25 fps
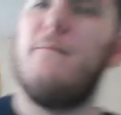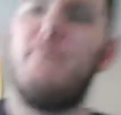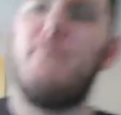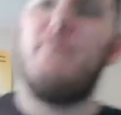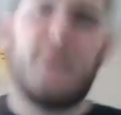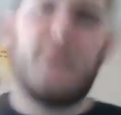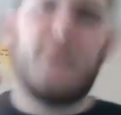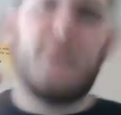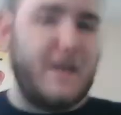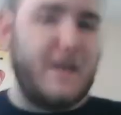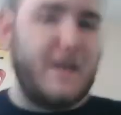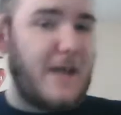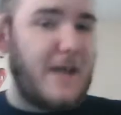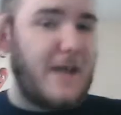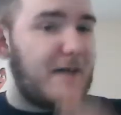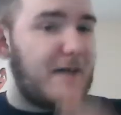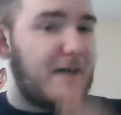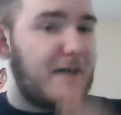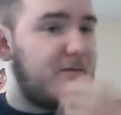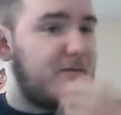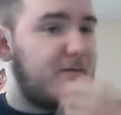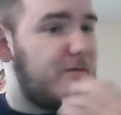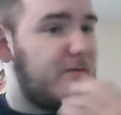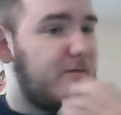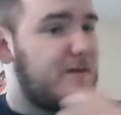yeah,
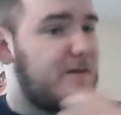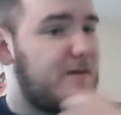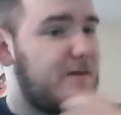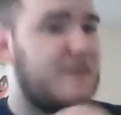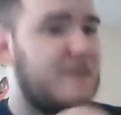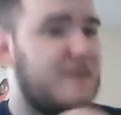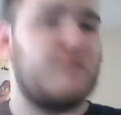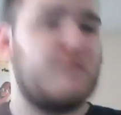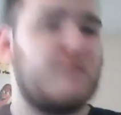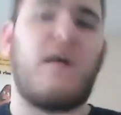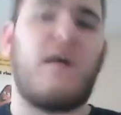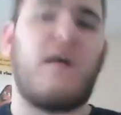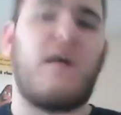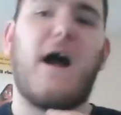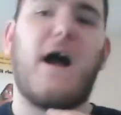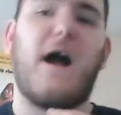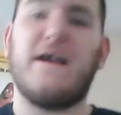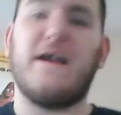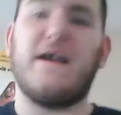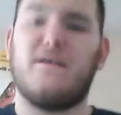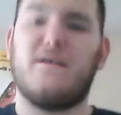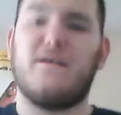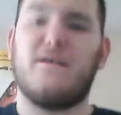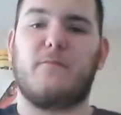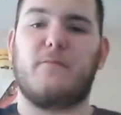2015 was the height of